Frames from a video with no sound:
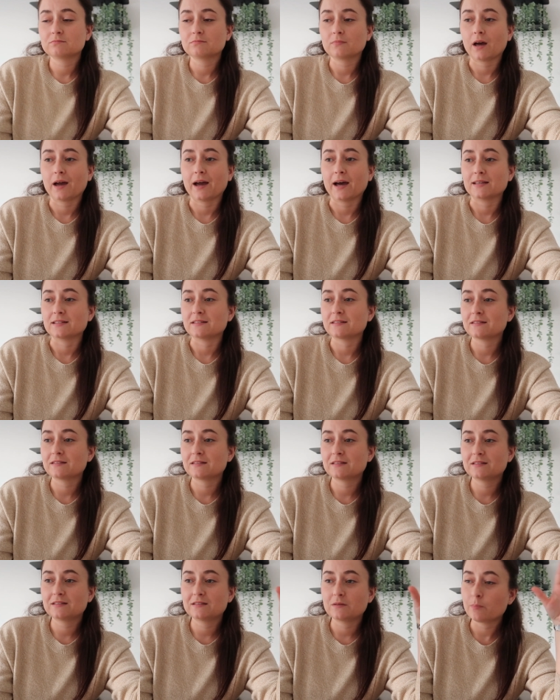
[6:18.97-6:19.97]
I had
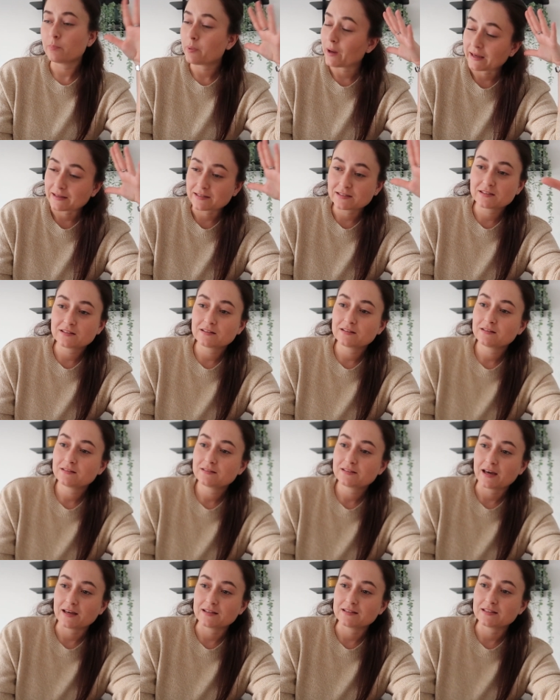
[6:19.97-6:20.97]
the best
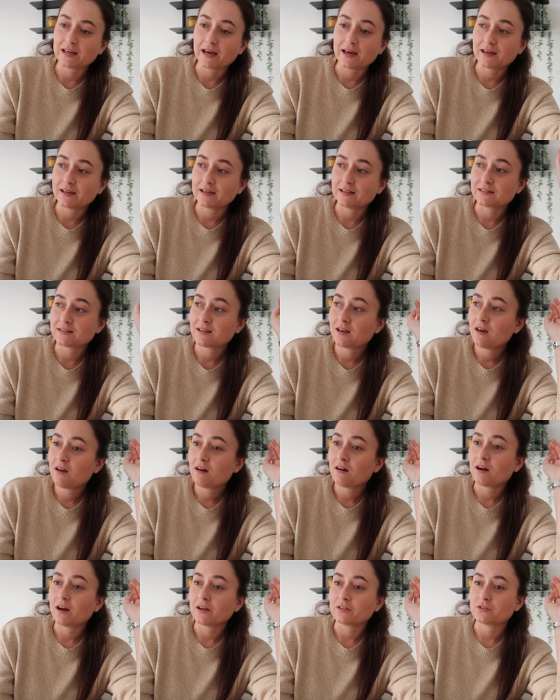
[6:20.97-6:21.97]
ten days.
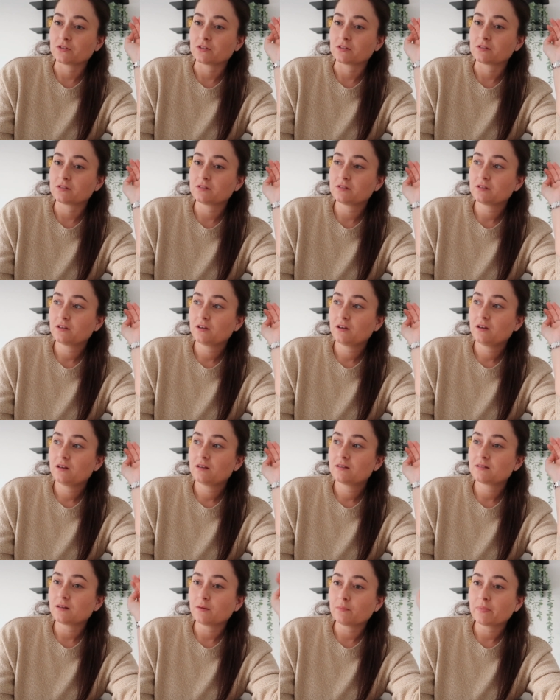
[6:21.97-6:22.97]
I just
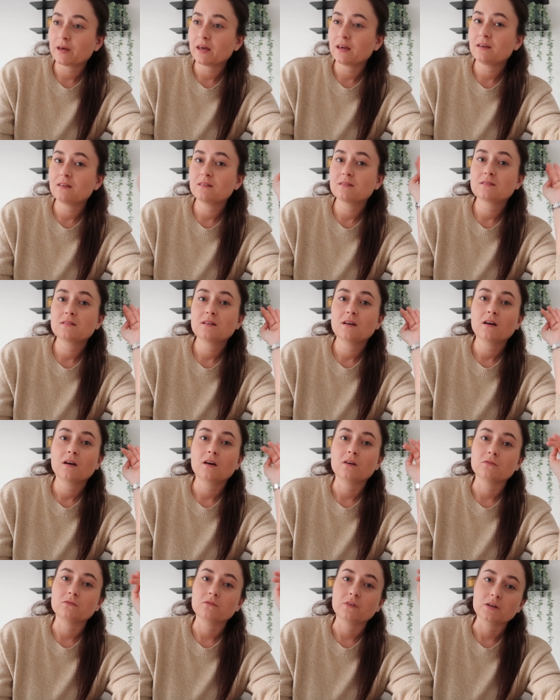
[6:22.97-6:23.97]
sunbathed
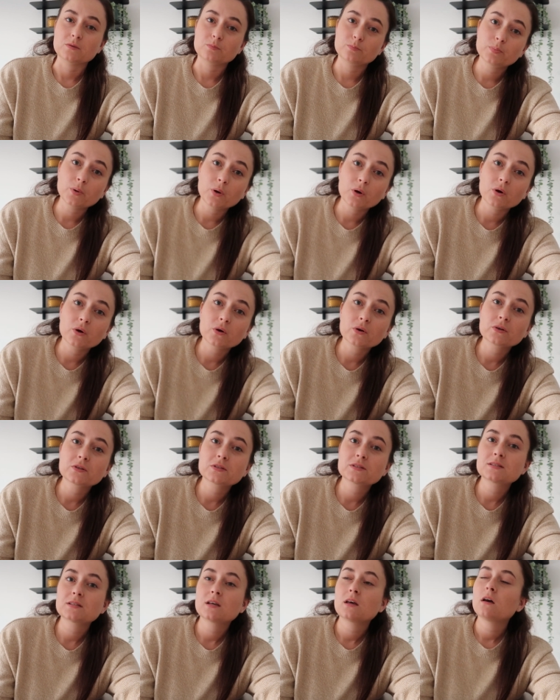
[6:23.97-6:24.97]
and read
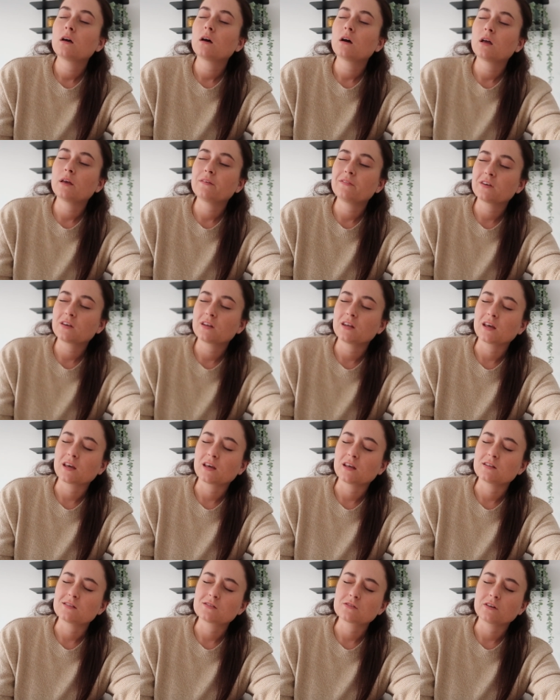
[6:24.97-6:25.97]
books. If you can hear
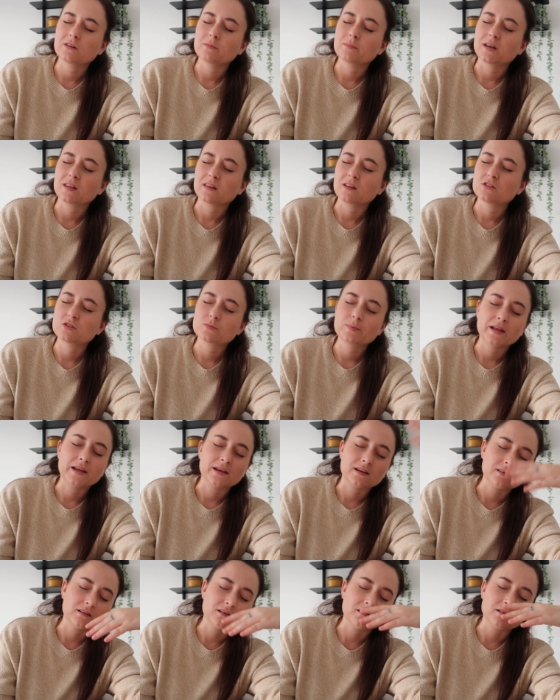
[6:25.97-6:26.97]
kids screaming, they're just
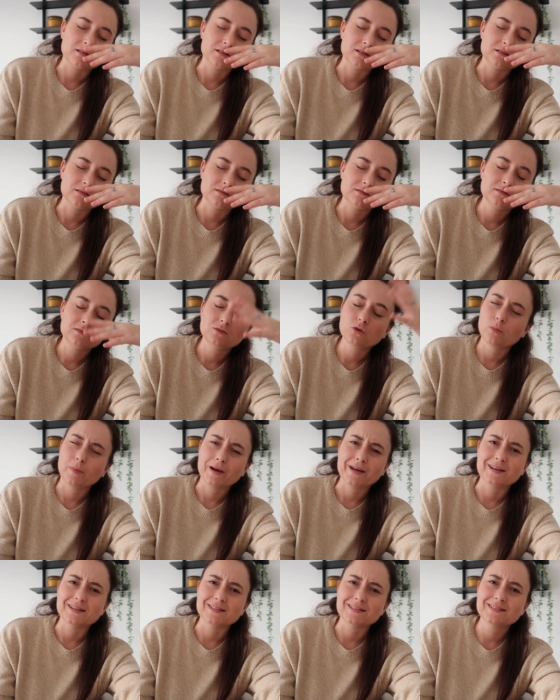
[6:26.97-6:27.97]
playing in the garden. Not
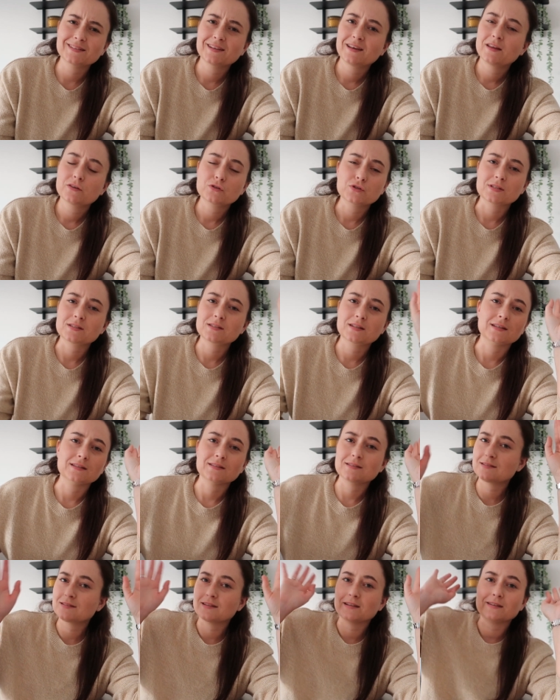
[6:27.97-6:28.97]
my kids, just
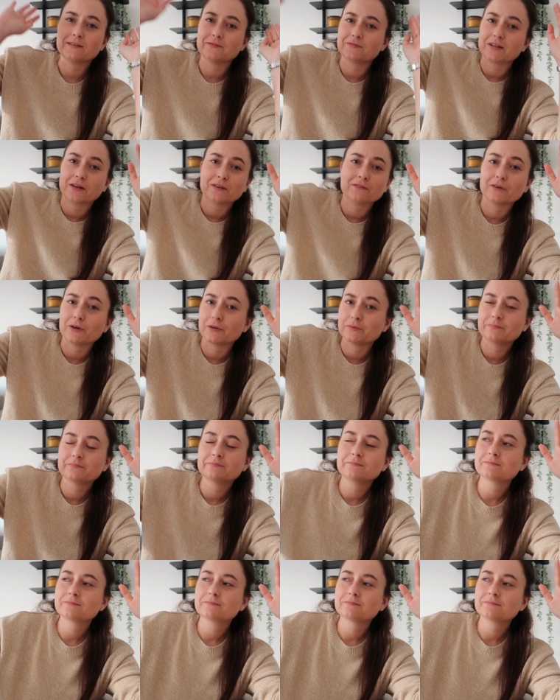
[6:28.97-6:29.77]
kids that live down the road.